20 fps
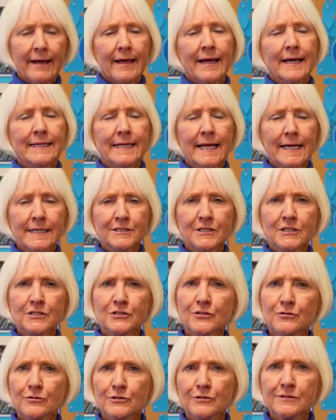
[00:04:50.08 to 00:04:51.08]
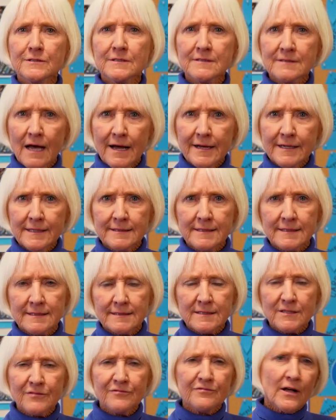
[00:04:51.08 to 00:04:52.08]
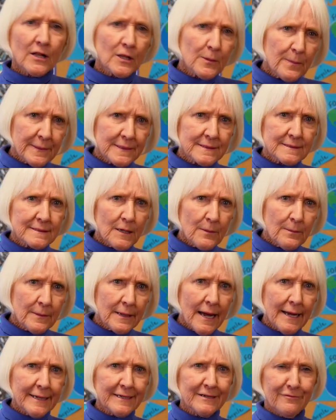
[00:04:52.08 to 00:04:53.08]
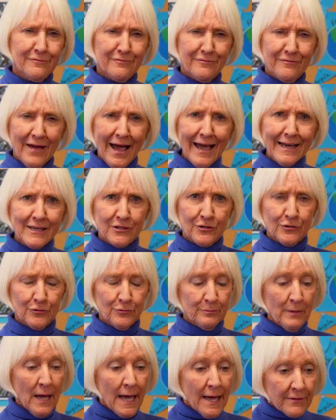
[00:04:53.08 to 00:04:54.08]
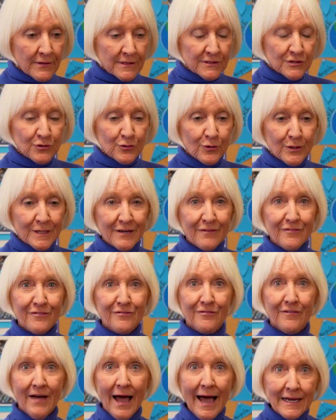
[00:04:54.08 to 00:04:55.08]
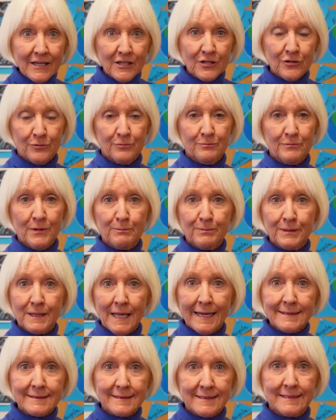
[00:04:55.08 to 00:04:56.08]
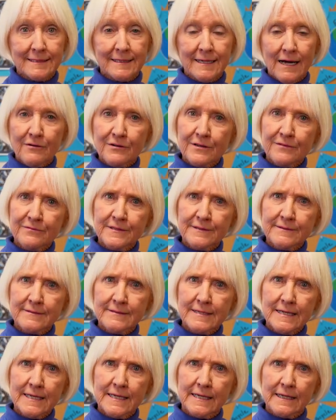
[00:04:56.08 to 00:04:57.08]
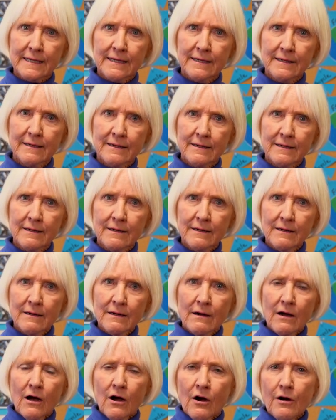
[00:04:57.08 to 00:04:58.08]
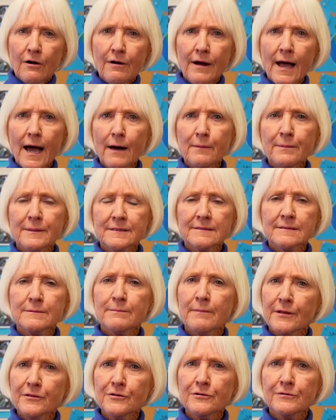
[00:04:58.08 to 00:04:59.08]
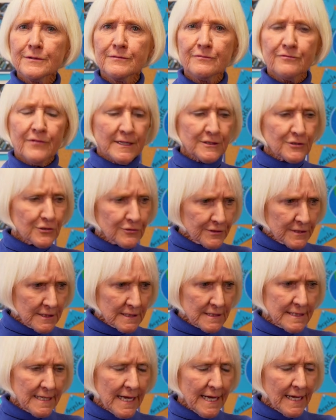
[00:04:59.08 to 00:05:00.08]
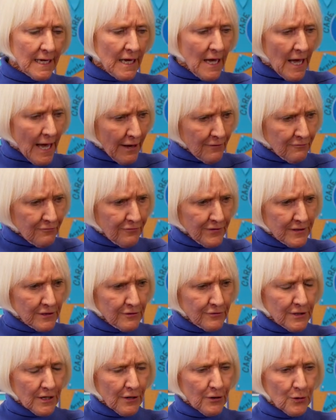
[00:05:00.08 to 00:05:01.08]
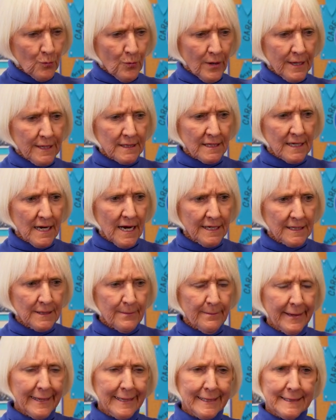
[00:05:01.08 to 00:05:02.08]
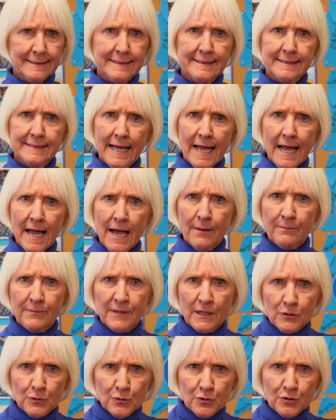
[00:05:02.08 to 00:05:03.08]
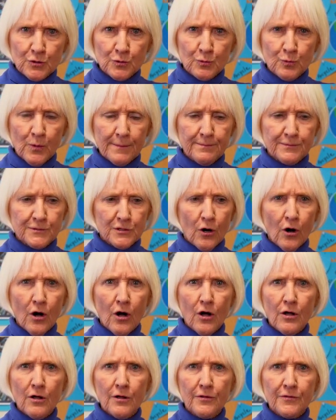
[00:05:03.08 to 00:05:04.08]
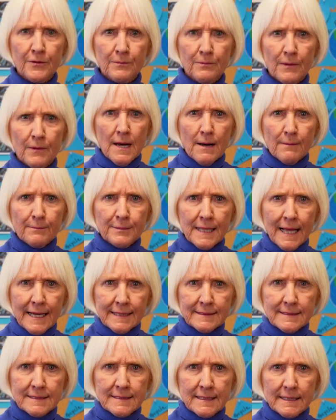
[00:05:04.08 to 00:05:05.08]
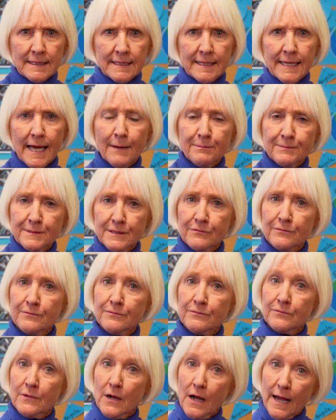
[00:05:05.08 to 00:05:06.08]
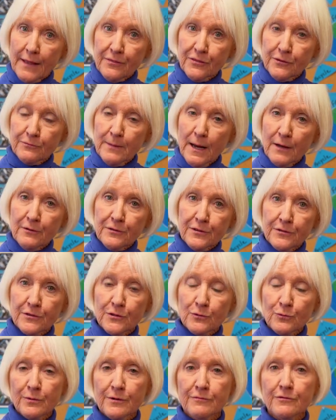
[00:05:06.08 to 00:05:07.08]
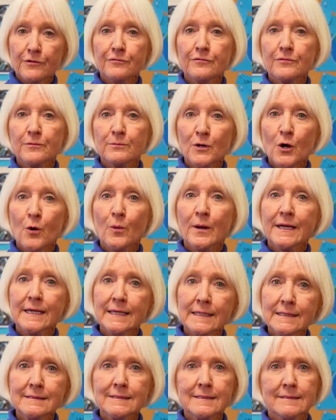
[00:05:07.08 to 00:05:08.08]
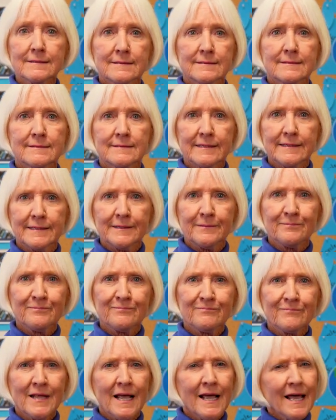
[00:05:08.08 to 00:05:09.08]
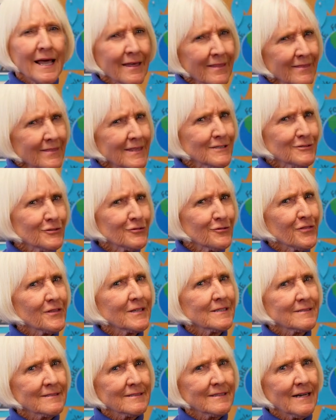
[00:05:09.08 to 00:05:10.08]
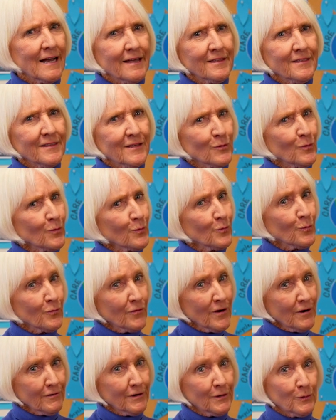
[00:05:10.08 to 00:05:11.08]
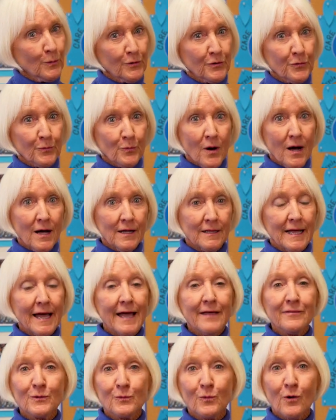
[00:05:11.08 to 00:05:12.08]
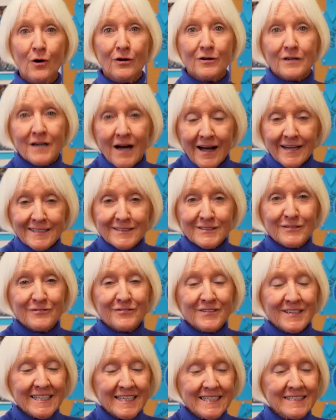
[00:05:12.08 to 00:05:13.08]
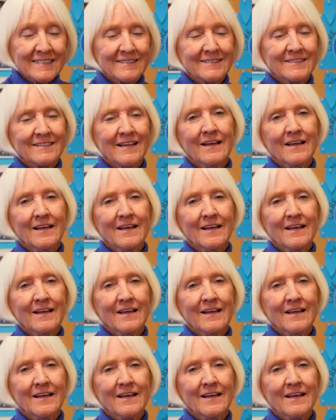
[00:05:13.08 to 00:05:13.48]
an 18-year-old scientist developing some kind of vacuum that's going to vacuum the plastic out of the sea. Or how about some other inventors that take and figured out a way to kind of make a dam that swept all the plastic, kept it at the mouth of the river from going into the sea? These are things that I think are very worthwhile. And there were all kinds of kids,